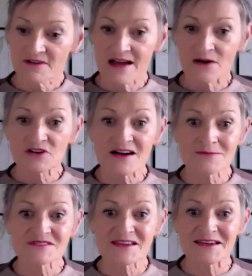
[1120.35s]

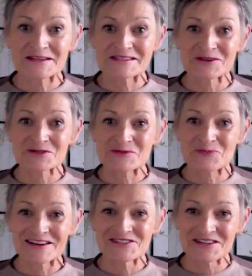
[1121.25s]
outcomes the Excel
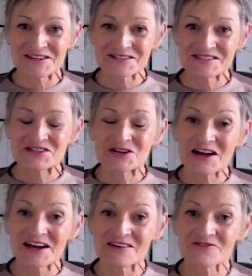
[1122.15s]
spreadsheets to
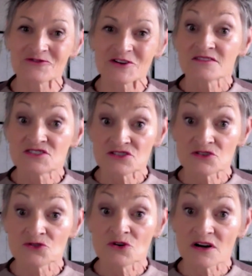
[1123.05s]
kind of
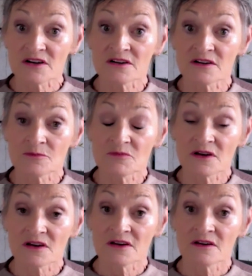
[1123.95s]
do um,
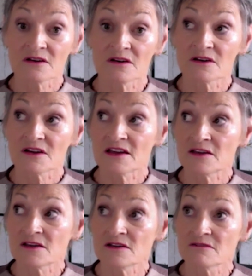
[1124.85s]
a, uh,
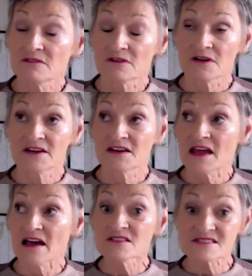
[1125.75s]
a an
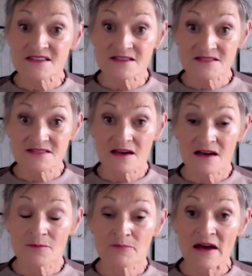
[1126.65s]
analysis
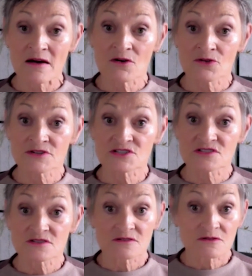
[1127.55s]
about
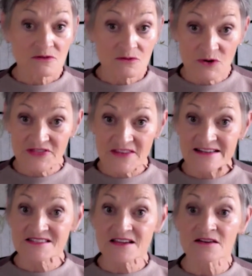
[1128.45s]
what
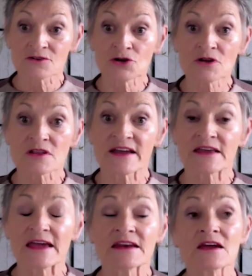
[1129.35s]
that's going to look like.
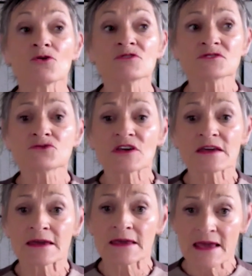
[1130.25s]
And I also think
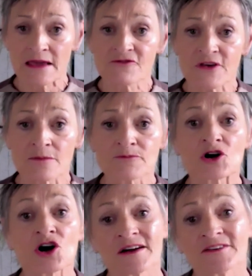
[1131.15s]
it gave them
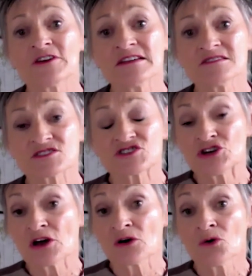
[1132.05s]
confidence to
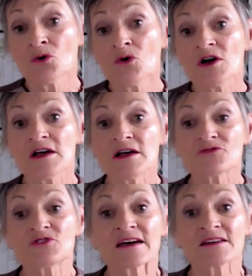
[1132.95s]
know
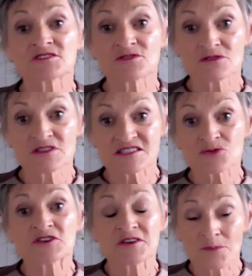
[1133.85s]
that this
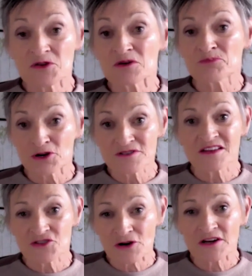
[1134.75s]
would not be a burden
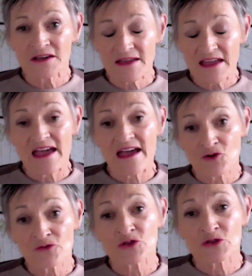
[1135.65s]
that they're going to have
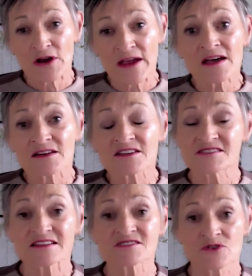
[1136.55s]
over their head, because
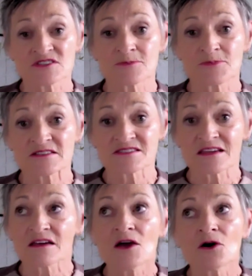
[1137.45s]
that's always the biggest
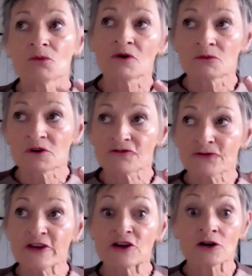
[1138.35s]
thing. Well, what
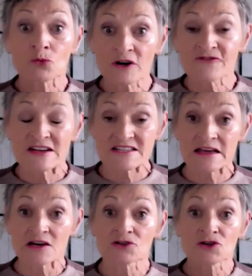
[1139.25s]
fear? What if I take
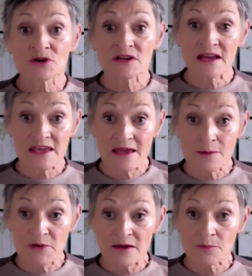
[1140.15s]
out a loan and I can't
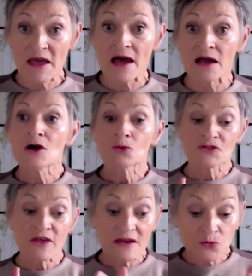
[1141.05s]
pay it back? Well,
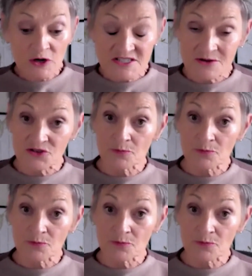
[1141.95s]
they had worked out the